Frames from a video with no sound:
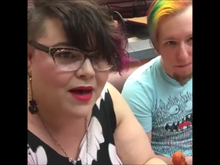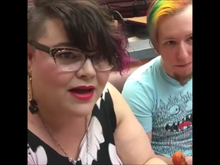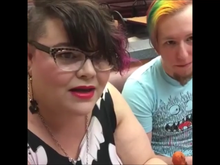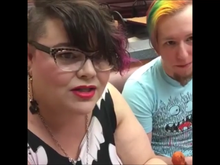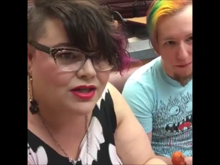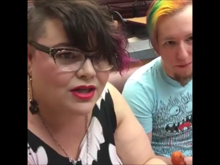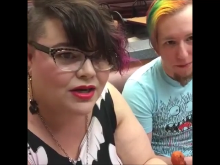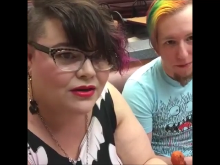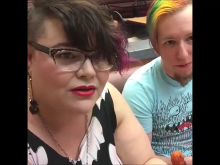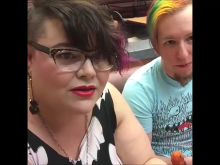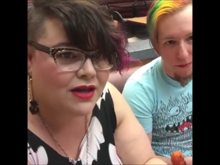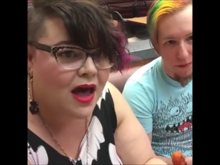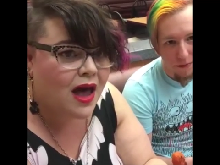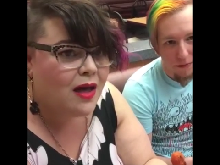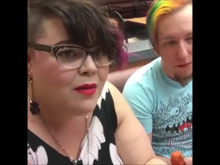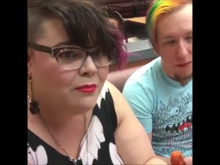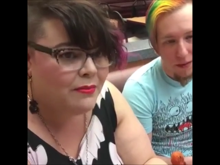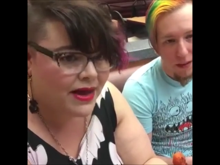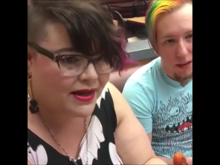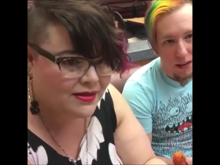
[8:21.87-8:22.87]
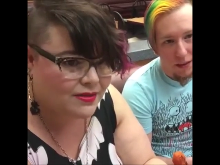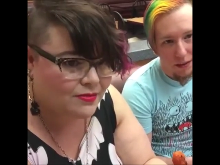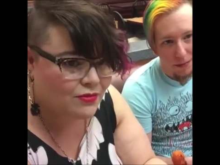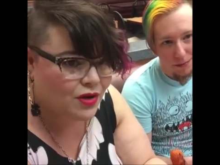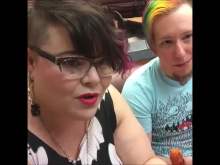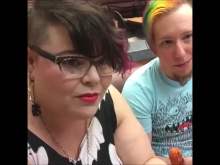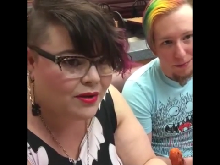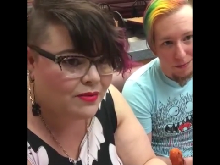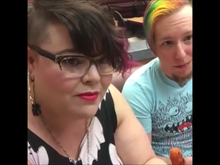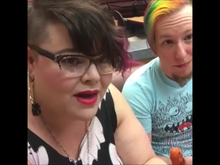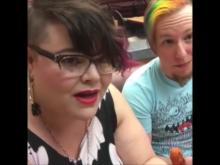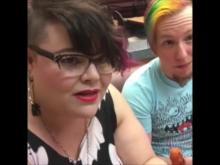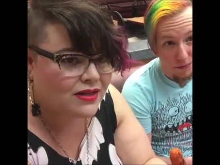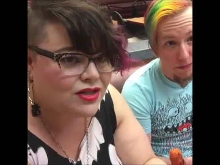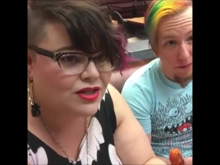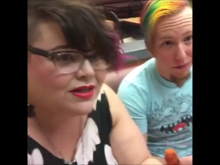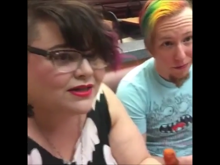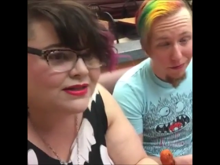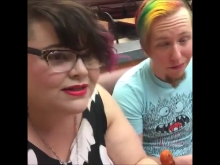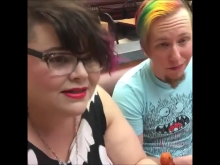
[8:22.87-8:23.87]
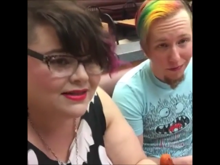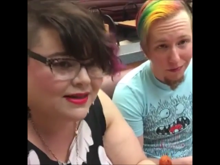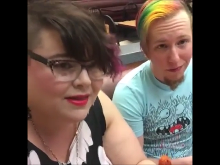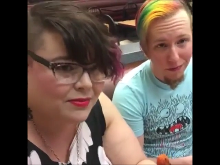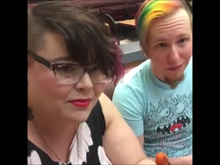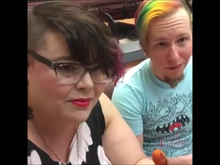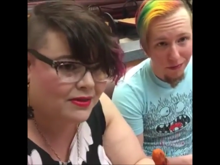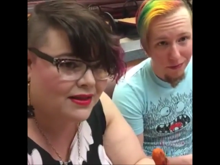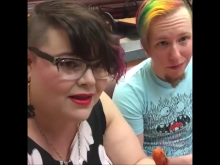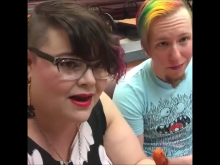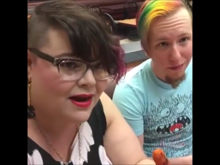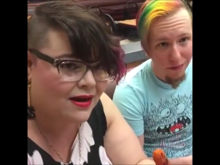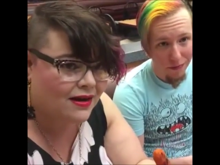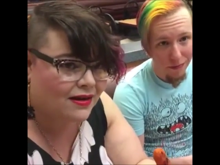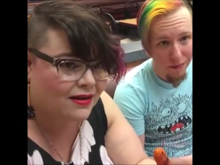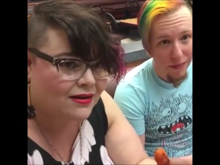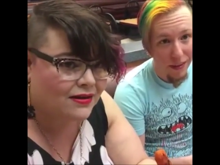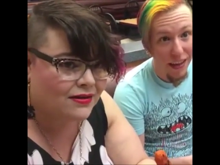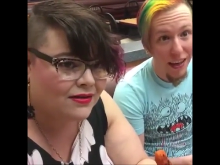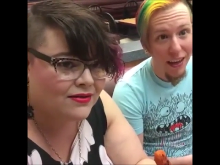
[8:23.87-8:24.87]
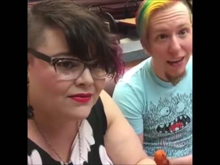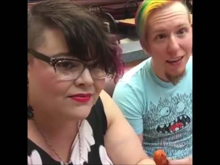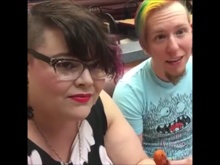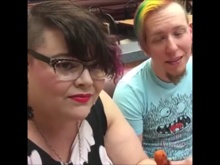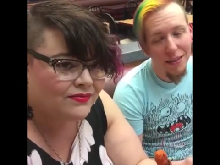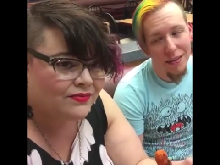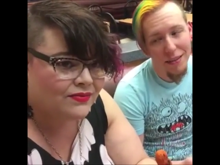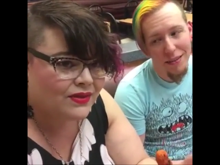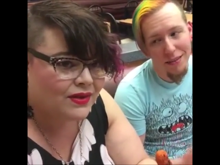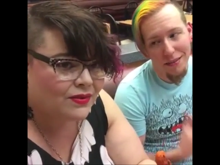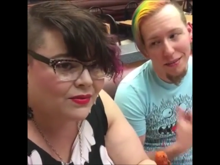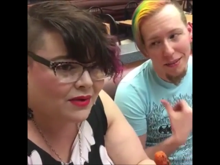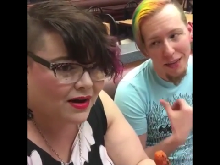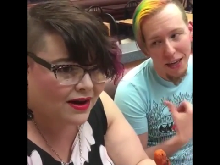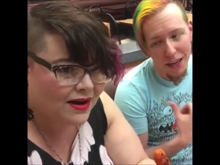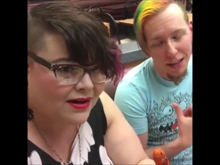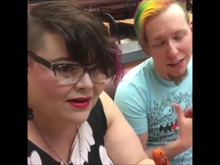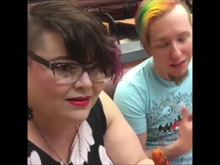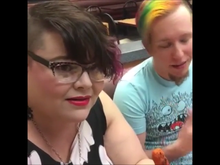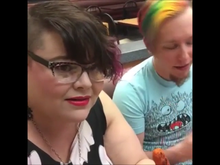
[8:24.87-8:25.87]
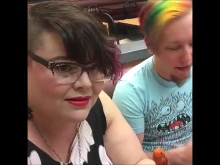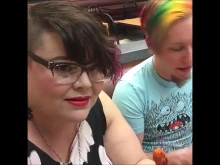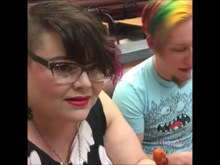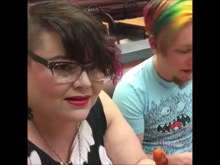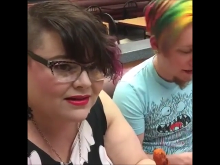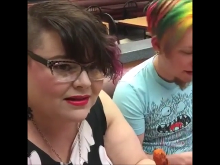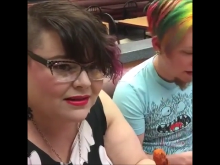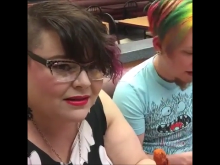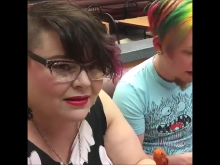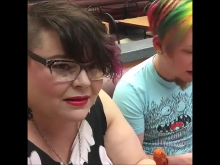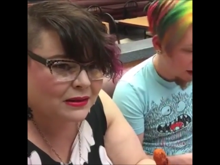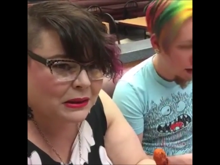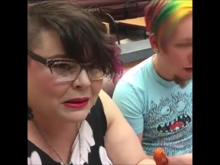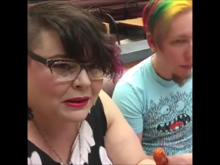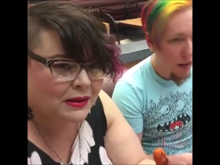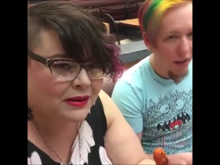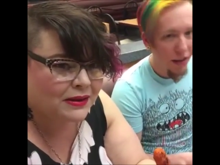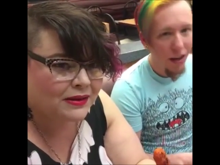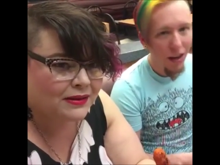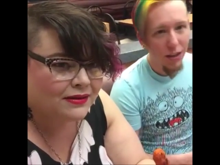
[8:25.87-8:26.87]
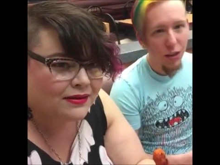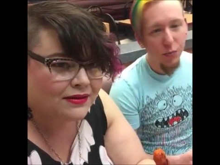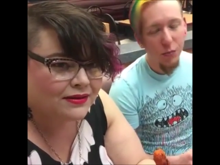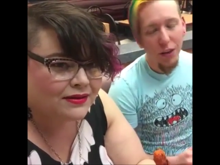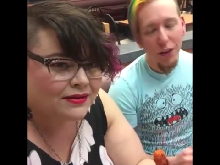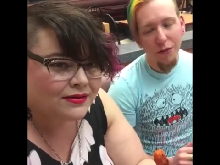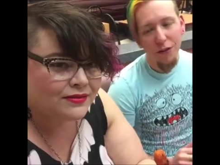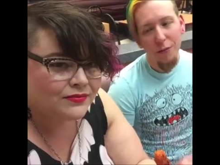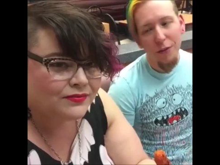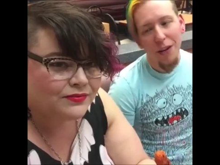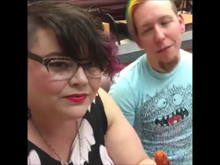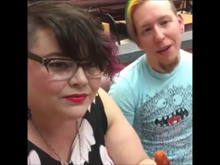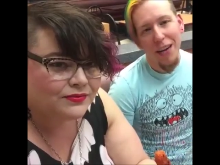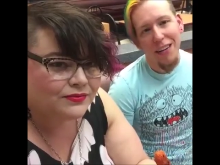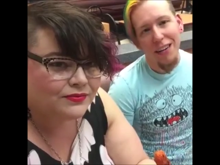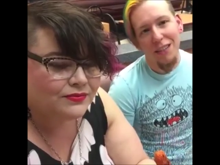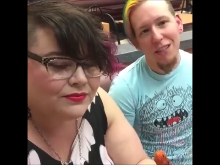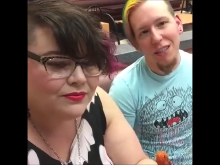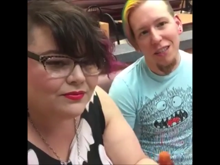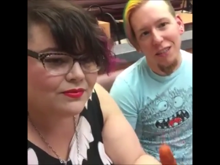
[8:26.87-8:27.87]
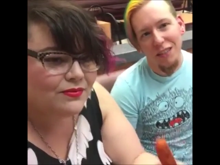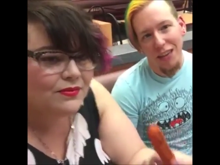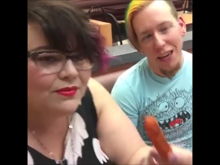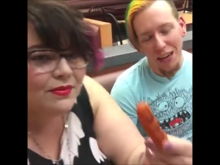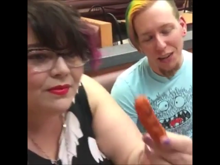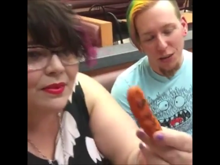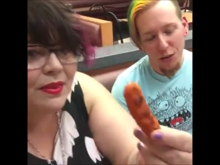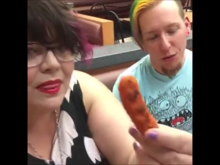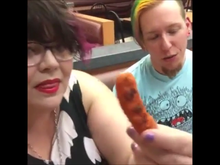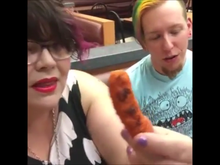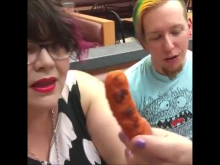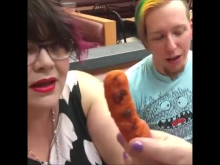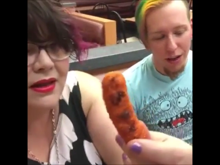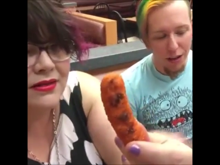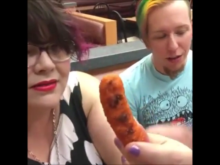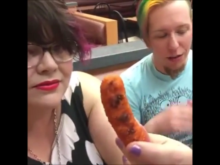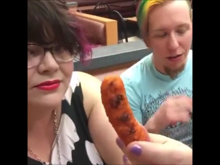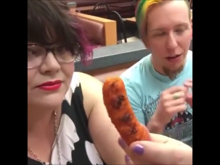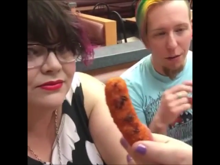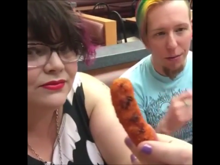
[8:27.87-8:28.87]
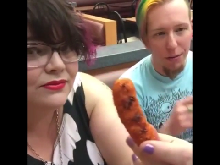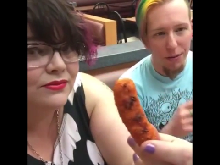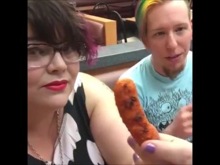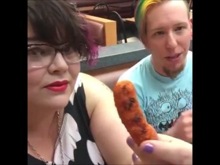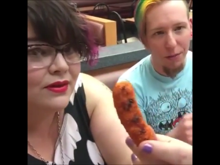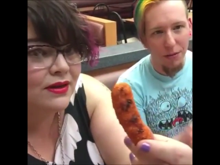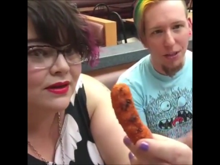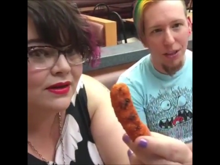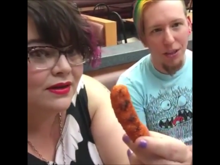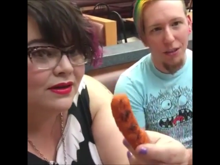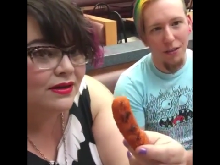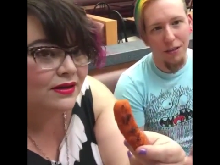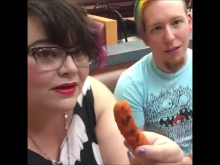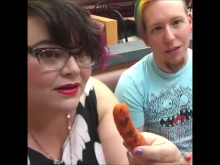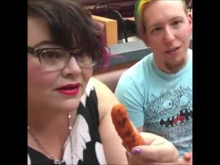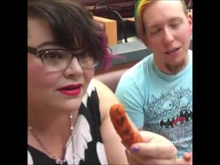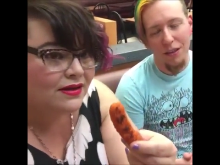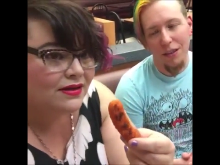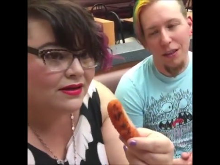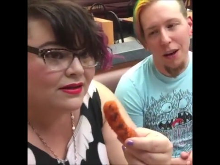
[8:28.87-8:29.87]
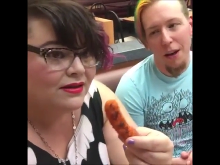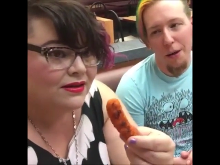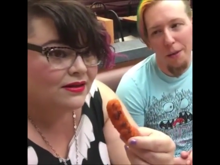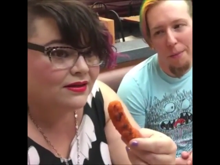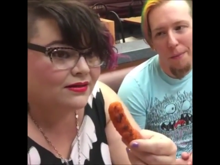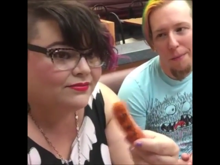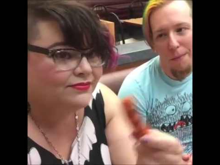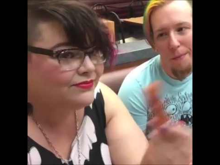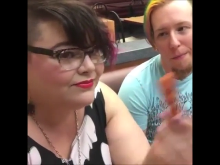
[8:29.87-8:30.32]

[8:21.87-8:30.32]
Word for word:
Speaker 1: bag of Cheetos. Make some homemade mac and cheese. Dip them in there.
Speaker 2: Yes. Right. Yes. Oh my gosh. What if you made a mac and cheese casserole and you crumpled up Cheetos on the top?